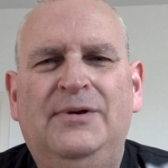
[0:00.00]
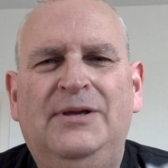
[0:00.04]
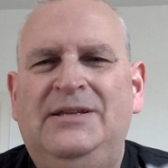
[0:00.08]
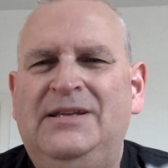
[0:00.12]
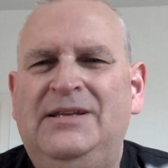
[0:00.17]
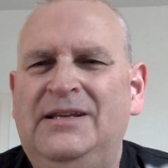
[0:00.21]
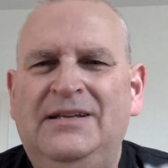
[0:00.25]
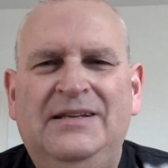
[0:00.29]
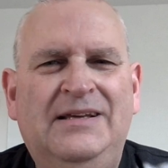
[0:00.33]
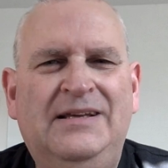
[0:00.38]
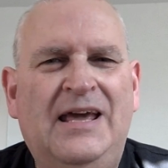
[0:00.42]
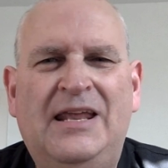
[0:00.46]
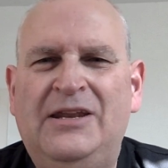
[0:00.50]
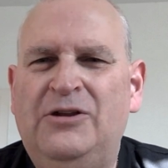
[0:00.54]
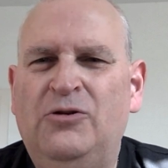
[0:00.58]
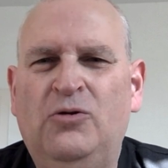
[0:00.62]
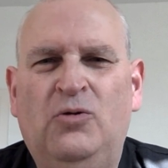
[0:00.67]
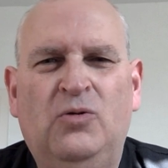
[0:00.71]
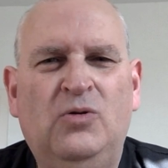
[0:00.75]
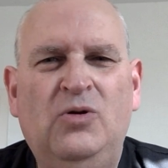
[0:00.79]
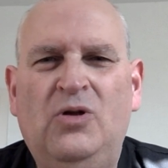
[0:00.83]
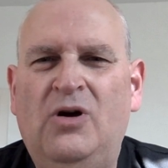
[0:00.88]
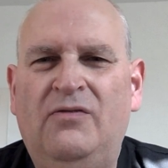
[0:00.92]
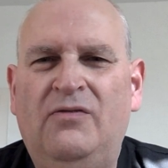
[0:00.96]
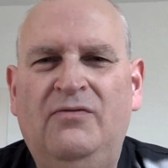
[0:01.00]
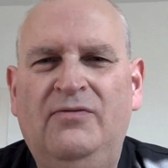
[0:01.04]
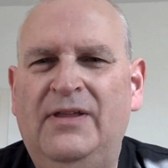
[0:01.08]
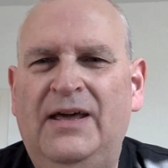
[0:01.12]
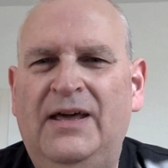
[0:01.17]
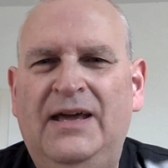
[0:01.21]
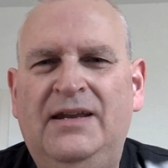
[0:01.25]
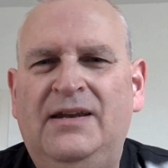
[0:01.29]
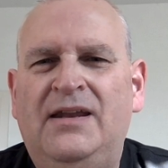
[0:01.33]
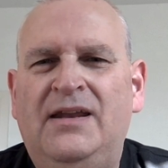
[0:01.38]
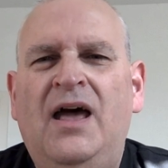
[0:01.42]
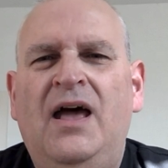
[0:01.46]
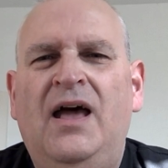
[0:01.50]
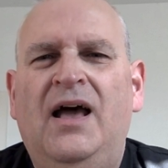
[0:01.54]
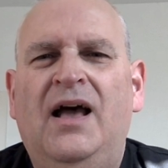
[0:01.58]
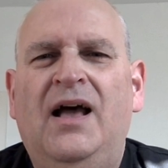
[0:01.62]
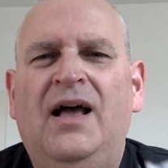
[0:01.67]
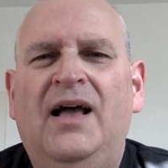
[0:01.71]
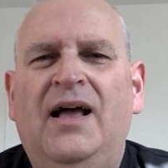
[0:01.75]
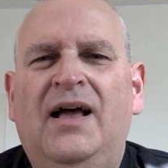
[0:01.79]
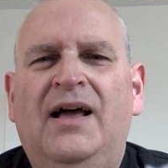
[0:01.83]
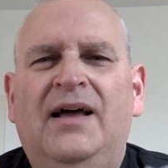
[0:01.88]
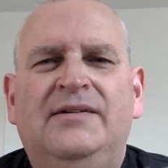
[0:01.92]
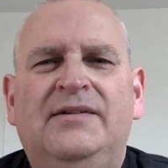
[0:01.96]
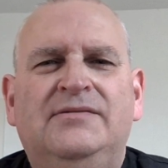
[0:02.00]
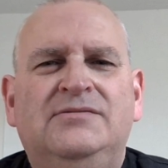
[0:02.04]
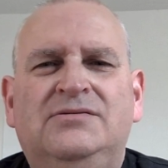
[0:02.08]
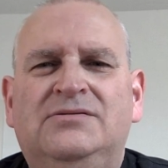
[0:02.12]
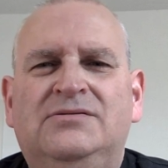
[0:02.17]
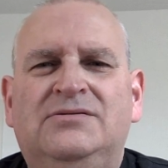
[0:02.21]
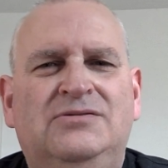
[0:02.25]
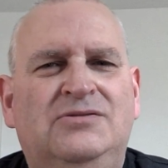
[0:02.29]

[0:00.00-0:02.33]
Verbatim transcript: I didn't get it all off then. Uh,